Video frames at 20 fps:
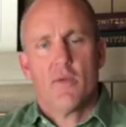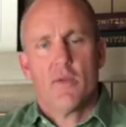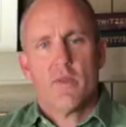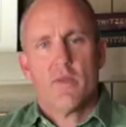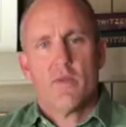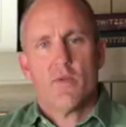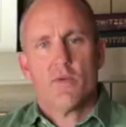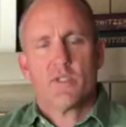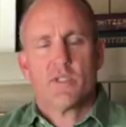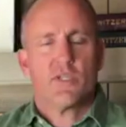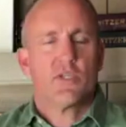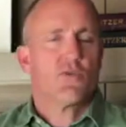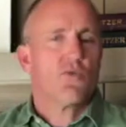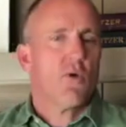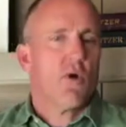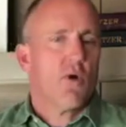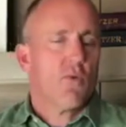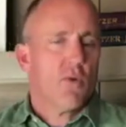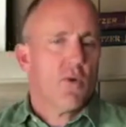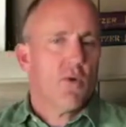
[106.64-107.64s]
there was a
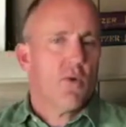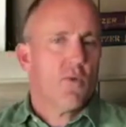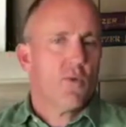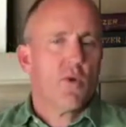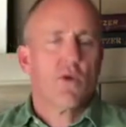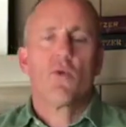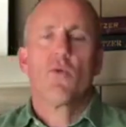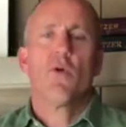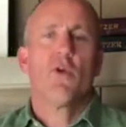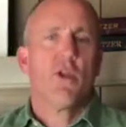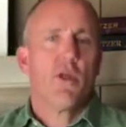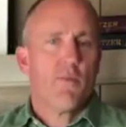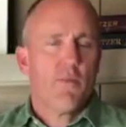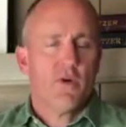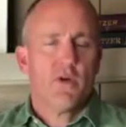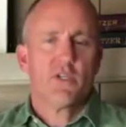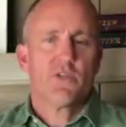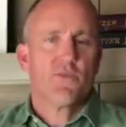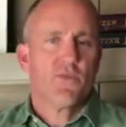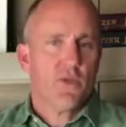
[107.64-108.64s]
strong recruiting
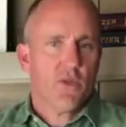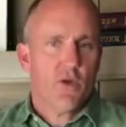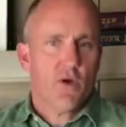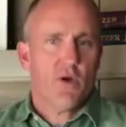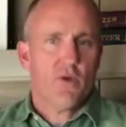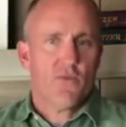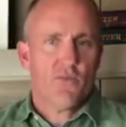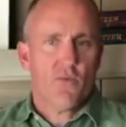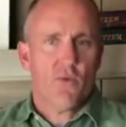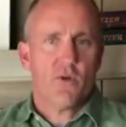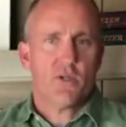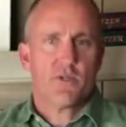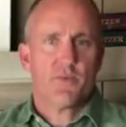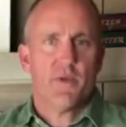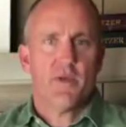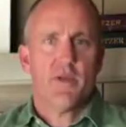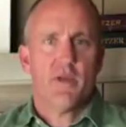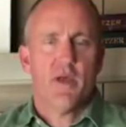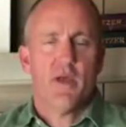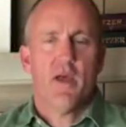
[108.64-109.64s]
push for law
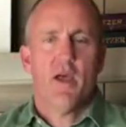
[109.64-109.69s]
enforcement,